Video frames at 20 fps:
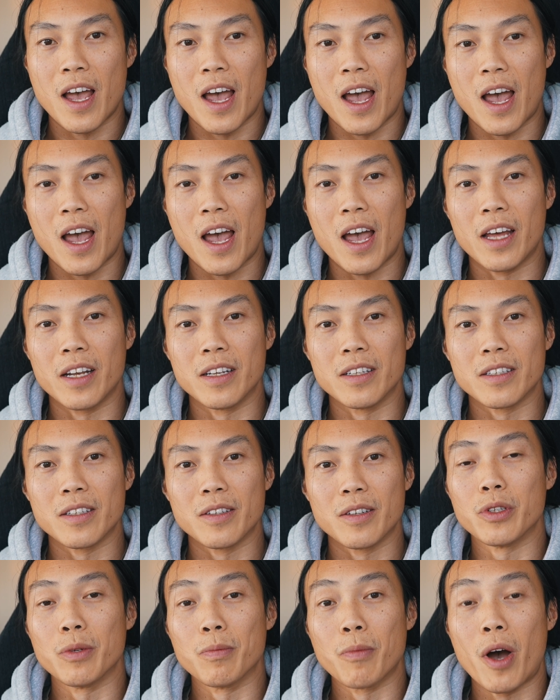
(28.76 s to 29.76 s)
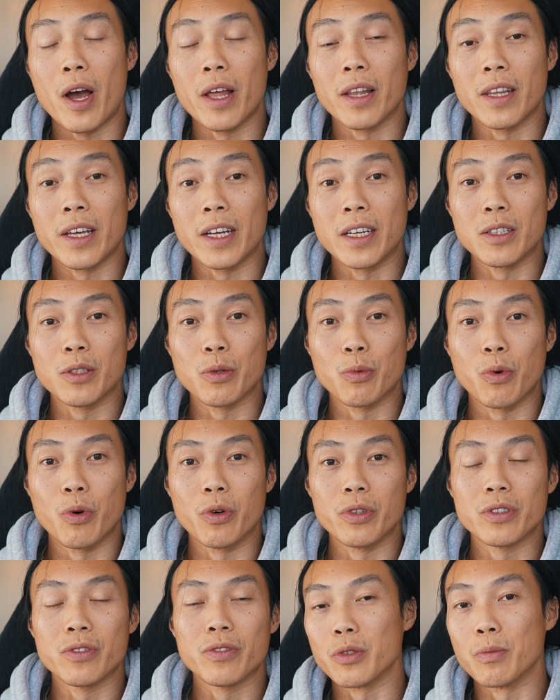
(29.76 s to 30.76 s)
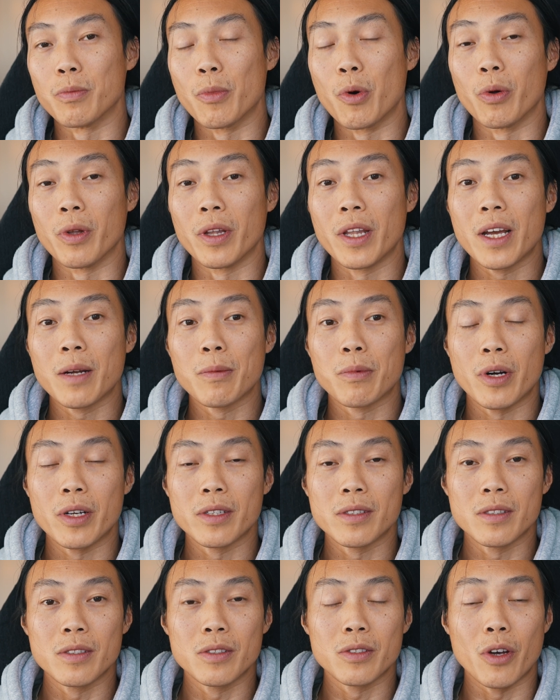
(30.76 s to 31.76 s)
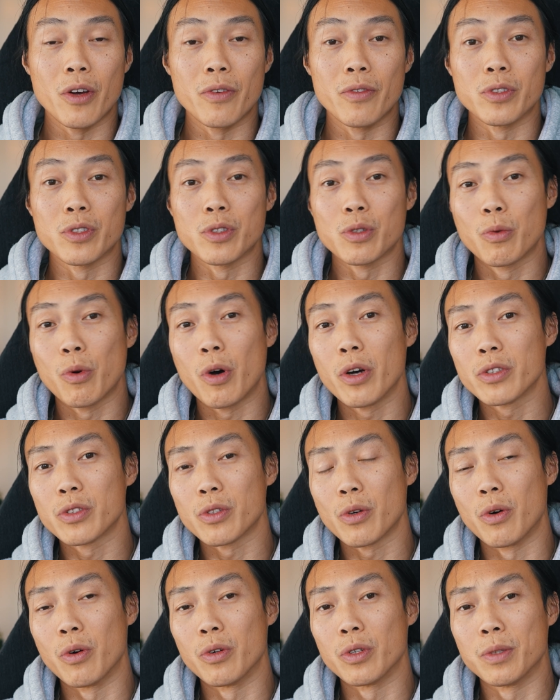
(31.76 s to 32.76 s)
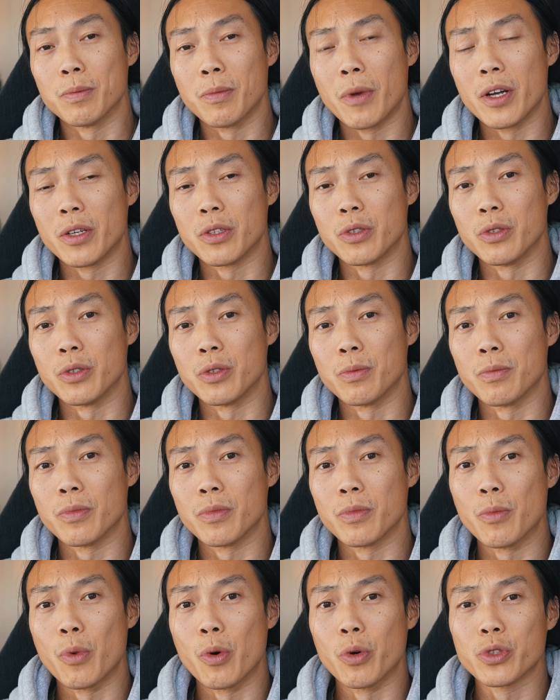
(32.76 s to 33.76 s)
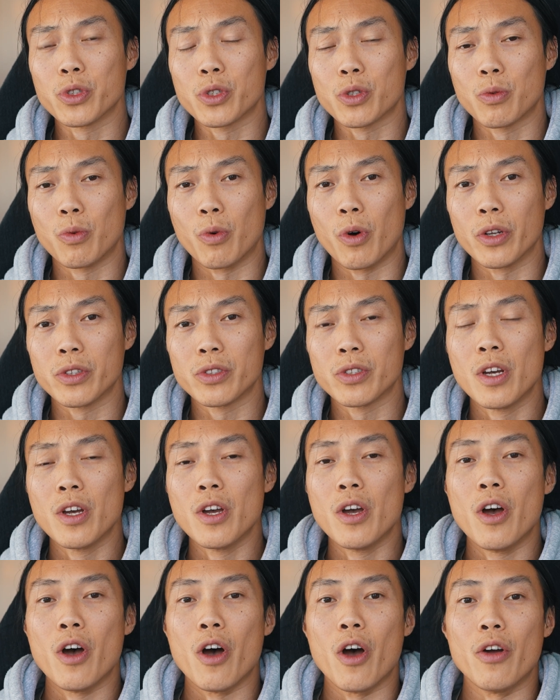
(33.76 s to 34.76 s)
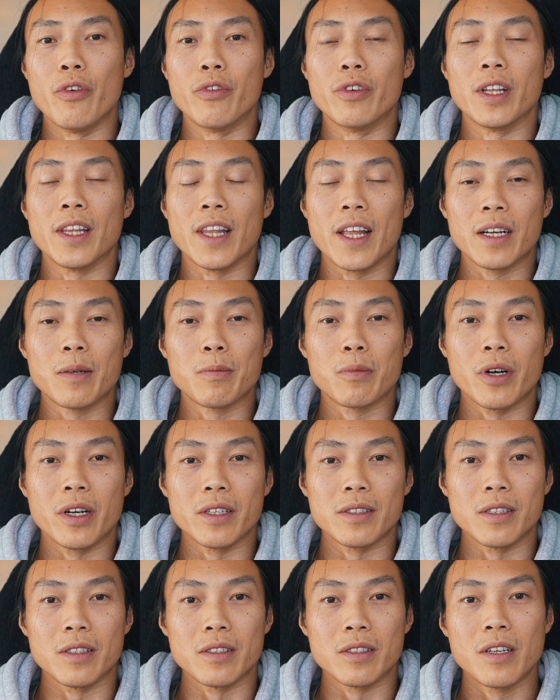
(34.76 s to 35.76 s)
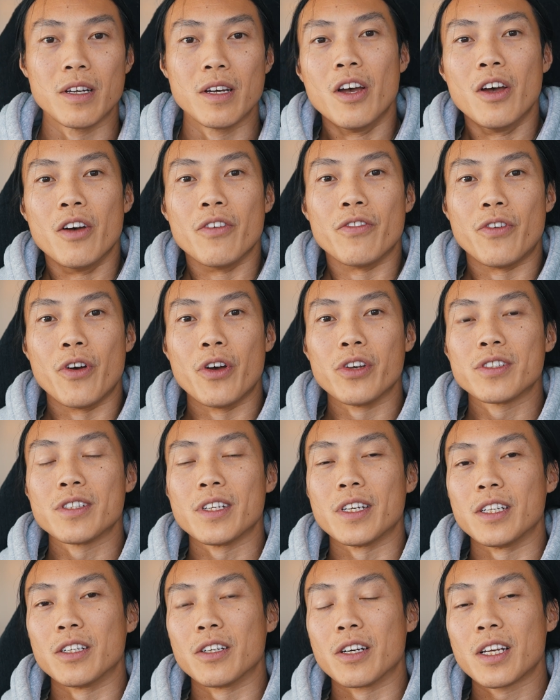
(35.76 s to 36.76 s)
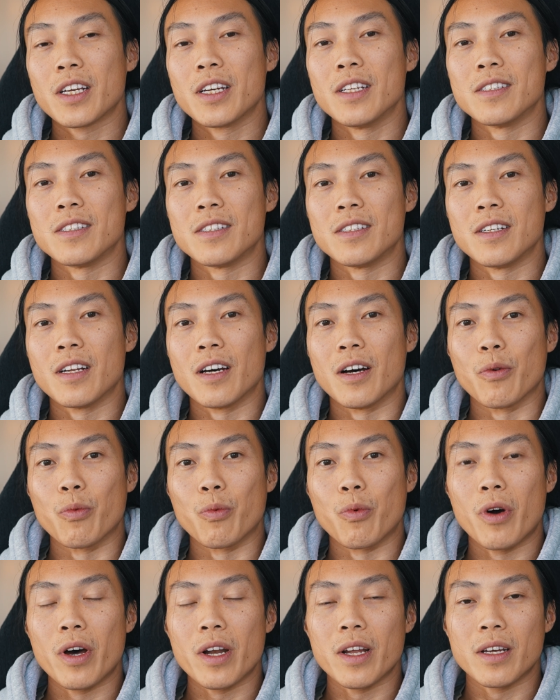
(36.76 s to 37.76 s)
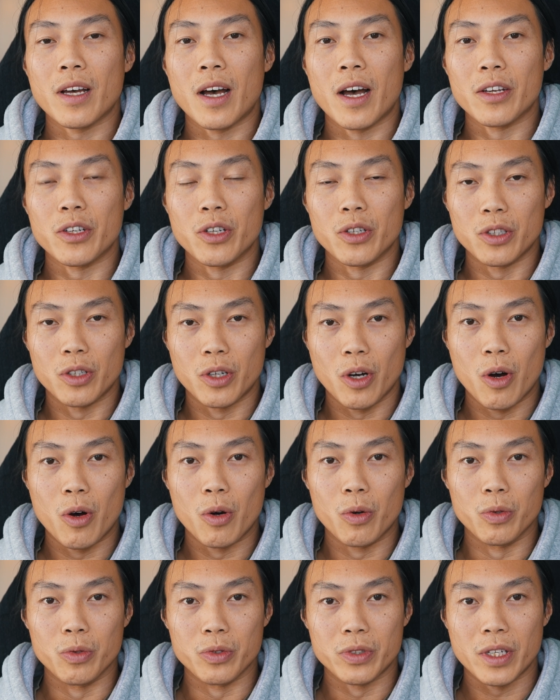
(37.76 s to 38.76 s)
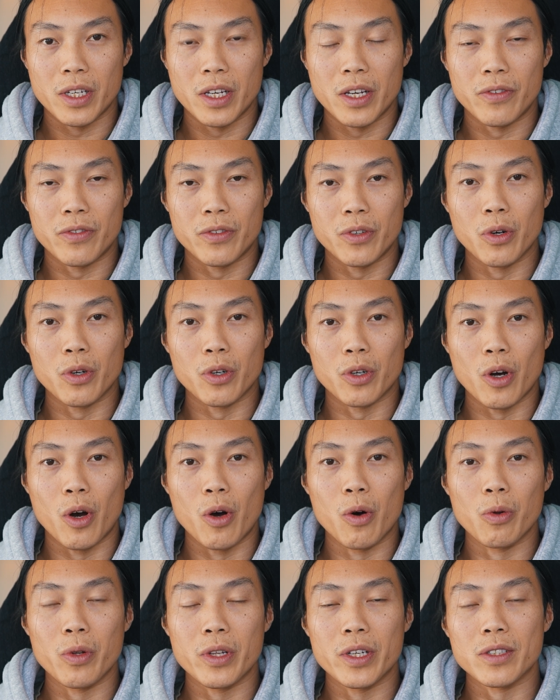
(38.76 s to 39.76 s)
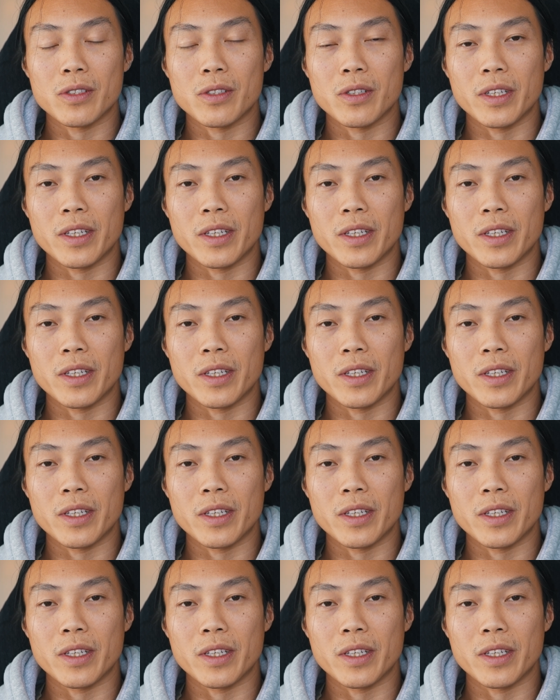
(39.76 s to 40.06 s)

and you might lean towards do more leg presses over squats, or you might do more squats over leg presses. Firstly, you got to consider what are your goals. If your goal is to